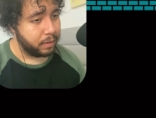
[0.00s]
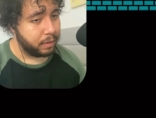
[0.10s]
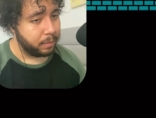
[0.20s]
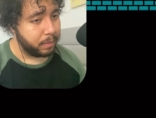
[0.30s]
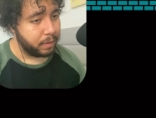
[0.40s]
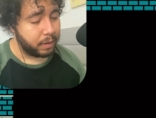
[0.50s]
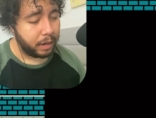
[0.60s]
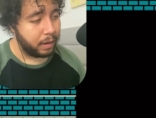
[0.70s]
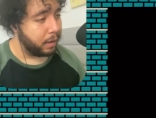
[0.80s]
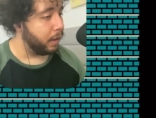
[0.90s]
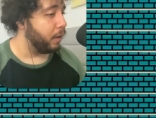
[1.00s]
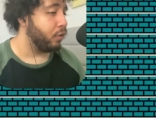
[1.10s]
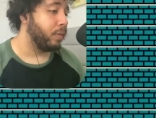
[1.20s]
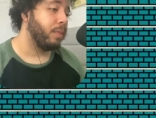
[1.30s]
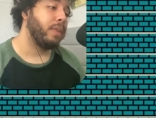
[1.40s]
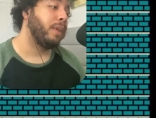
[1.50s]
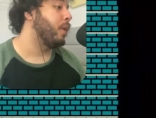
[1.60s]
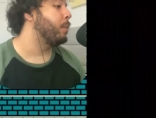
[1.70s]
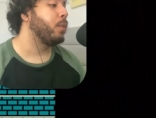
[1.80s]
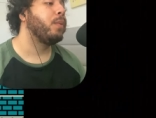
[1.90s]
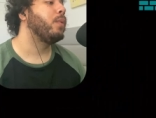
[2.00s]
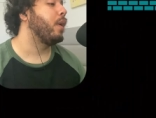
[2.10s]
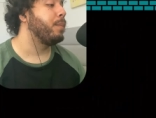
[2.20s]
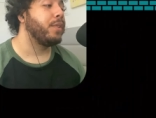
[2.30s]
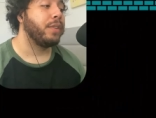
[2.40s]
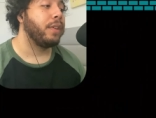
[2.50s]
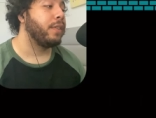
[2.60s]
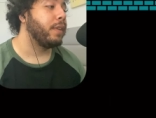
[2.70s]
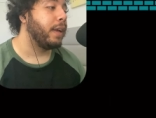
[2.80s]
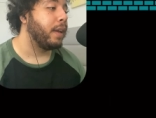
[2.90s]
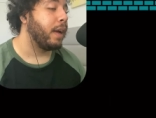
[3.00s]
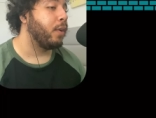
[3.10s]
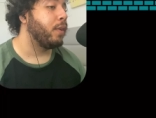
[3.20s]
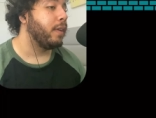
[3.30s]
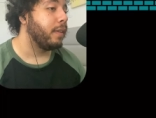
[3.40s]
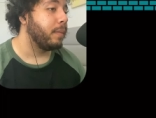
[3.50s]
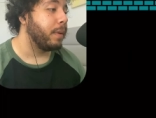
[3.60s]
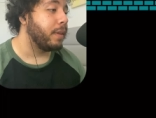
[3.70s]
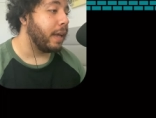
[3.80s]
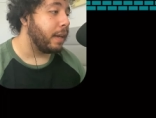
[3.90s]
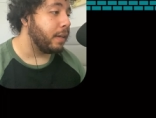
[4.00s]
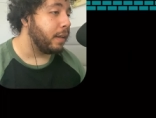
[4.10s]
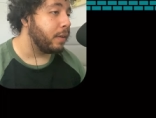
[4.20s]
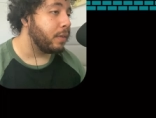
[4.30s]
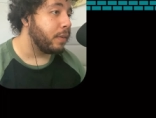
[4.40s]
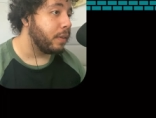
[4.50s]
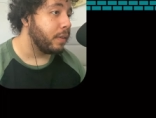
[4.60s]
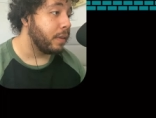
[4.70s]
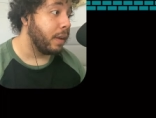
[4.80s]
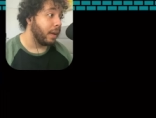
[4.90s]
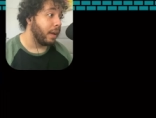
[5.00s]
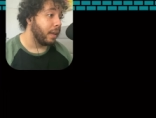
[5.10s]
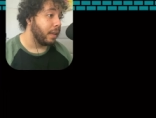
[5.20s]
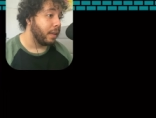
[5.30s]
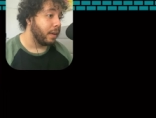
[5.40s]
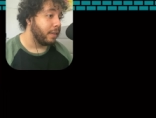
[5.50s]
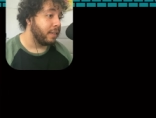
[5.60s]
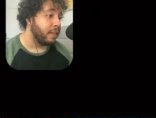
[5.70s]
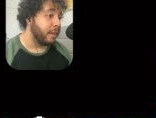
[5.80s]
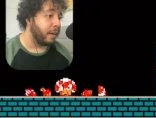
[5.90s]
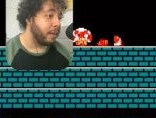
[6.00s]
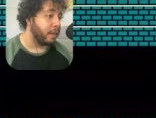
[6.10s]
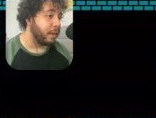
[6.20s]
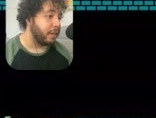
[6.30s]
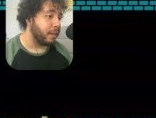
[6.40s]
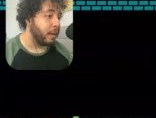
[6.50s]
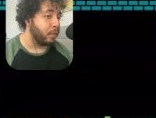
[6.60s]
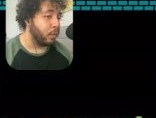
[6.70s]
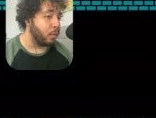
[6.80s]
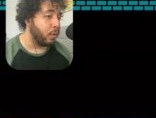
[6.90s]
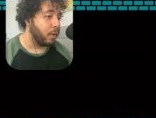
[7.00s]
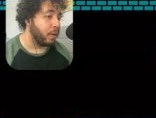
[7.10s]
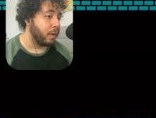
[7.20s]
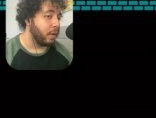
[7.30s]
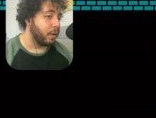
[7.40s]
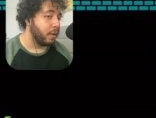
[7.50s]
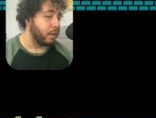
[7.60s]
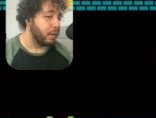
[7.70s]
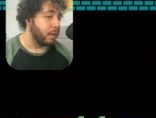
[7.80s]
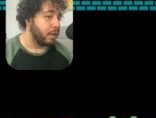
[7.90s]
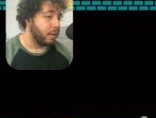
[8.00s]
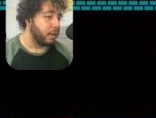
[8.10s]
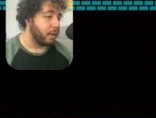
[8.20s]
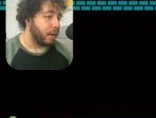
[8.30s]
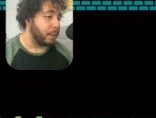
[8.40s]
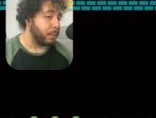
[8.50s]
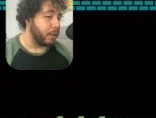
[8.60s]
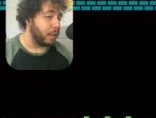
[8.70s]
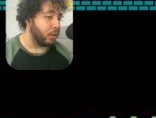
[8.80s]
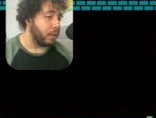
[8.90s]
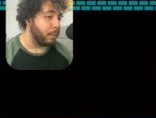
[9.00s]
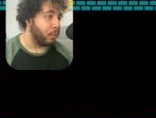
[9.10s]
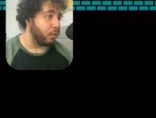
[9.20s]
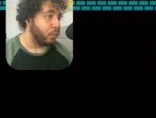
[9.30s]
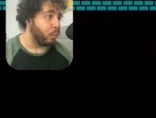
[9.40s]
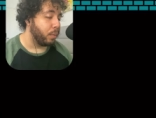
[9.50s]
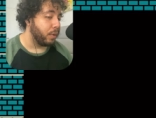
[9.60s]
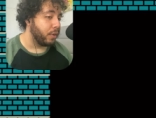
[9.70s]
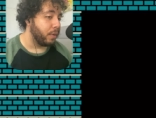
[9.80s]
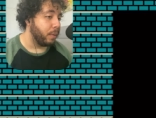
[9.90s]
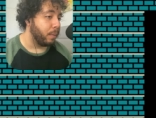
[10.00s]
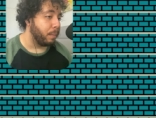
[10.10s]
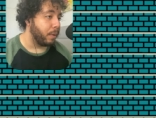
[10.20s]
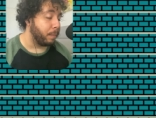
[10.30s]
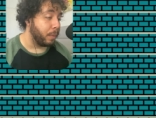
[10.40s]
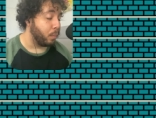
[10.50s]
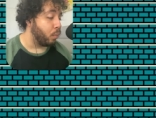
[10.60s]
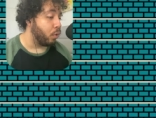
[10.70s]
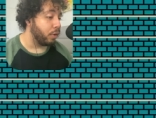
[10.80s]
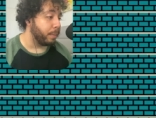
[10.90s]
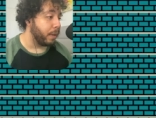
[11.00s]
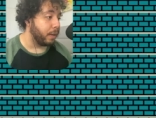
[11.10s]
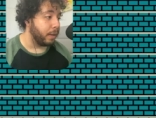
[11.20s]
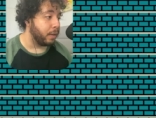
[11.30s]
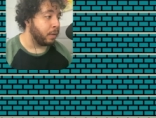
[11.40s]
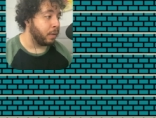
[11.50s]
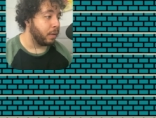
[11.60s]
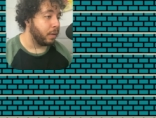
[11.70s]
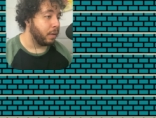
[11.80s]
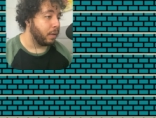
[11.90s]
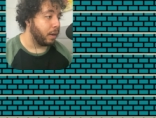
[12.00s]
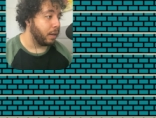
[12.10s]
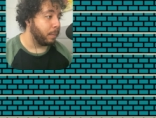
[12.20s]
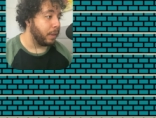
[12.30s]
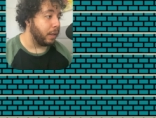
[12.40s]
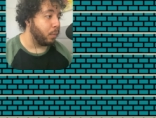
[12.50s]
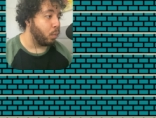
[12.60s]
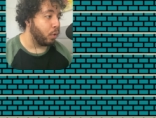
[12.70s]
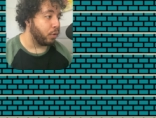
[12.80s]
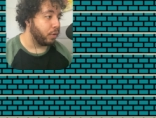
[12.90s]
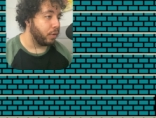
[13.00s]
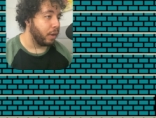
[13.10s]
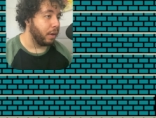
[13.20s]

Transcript: It's been 10 years, but I'm, all, I'm just gonna say it out. It's been 10 years stuck in this level. I'm clearly the most... I'm the worst player. I am the worst...